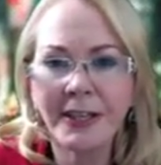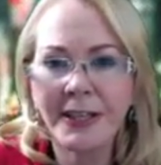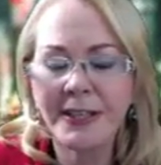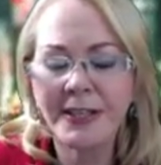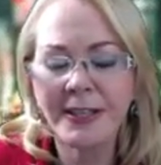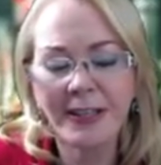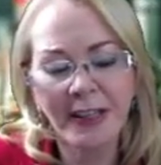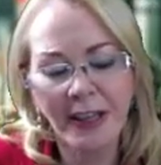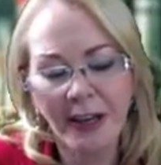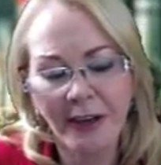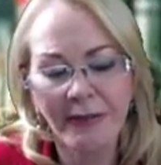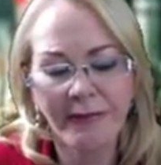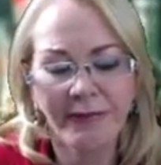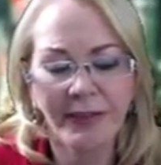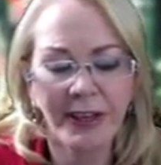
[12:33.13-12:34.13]
There's a lot
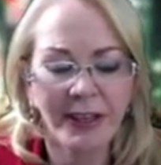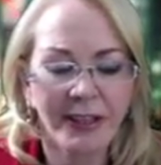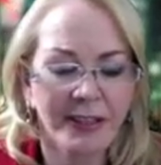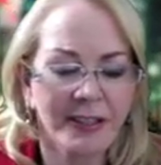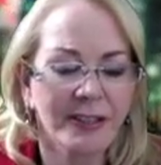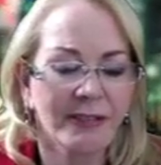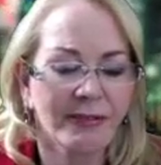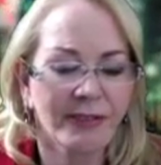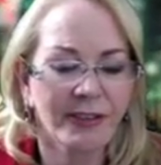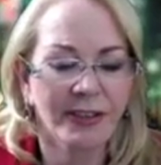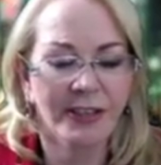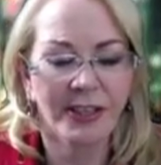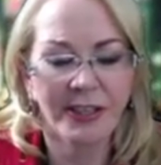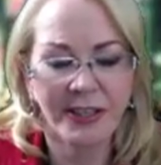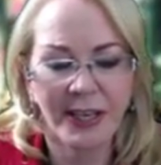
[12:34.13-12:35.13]
of
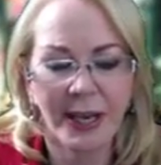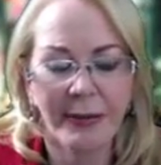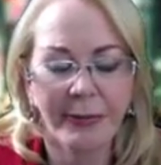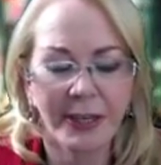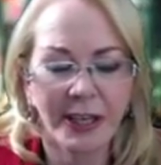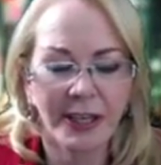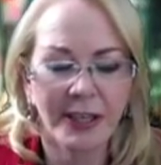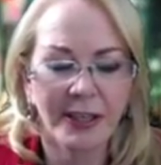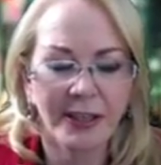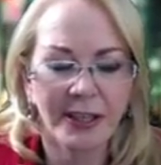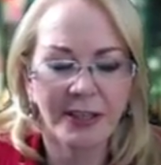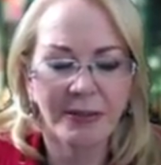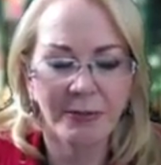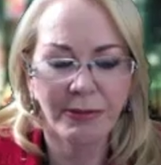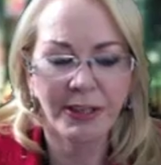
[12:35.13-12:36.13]
different things happening in
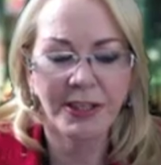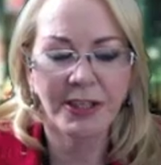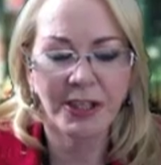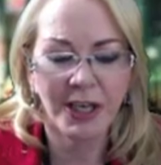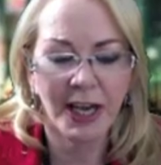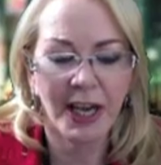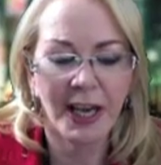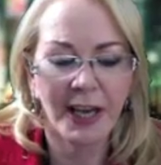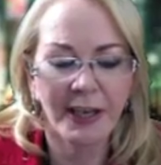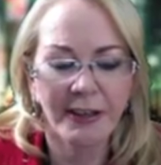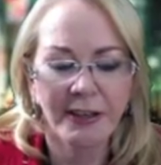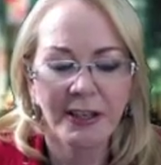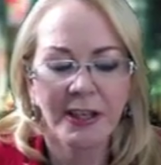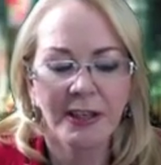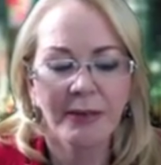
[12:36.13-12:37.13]
this week's chart,
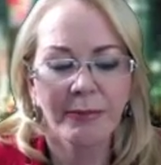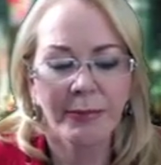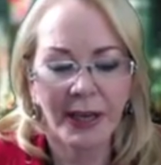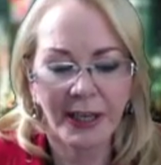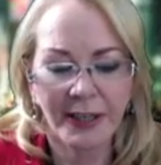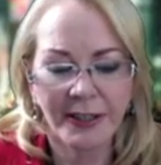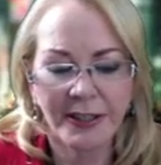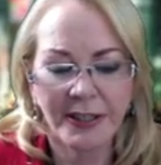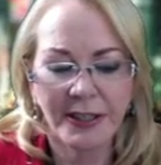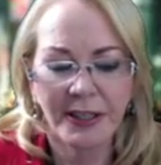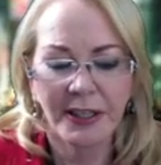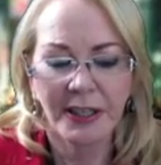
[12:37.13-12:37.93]
but